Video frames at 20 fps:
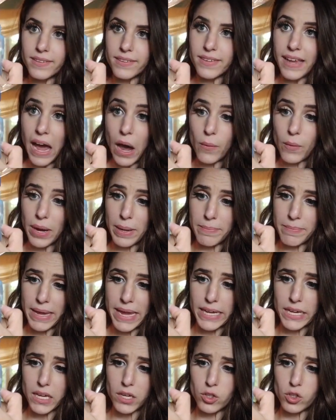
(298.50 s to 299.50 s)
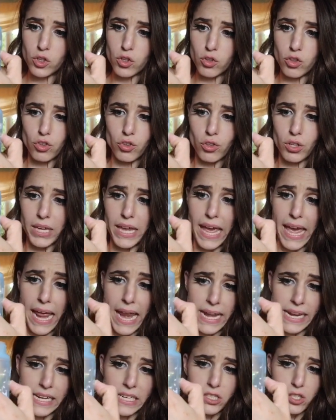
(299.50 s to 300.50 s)
is how I make usually
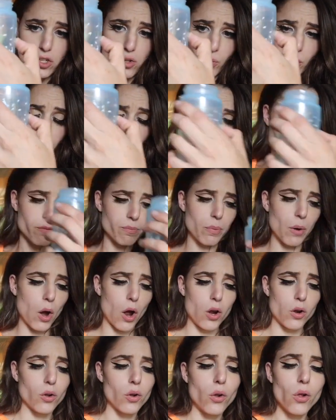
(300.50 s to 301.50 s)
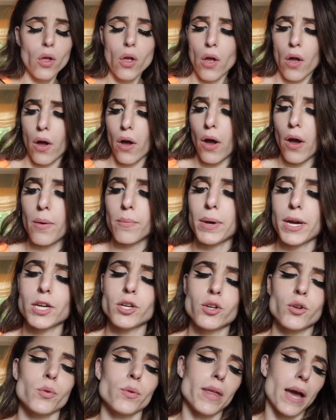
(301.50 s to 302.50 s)
any any sort of bottle. I
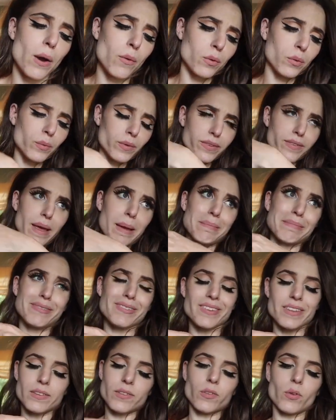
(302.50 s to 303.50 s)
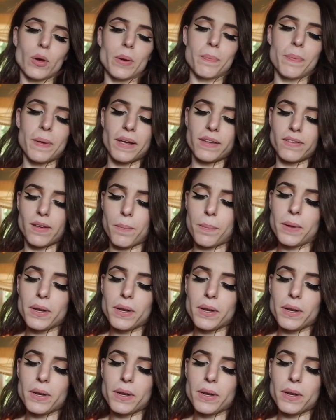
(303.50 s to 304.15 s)
knew that one was empty, so I picked up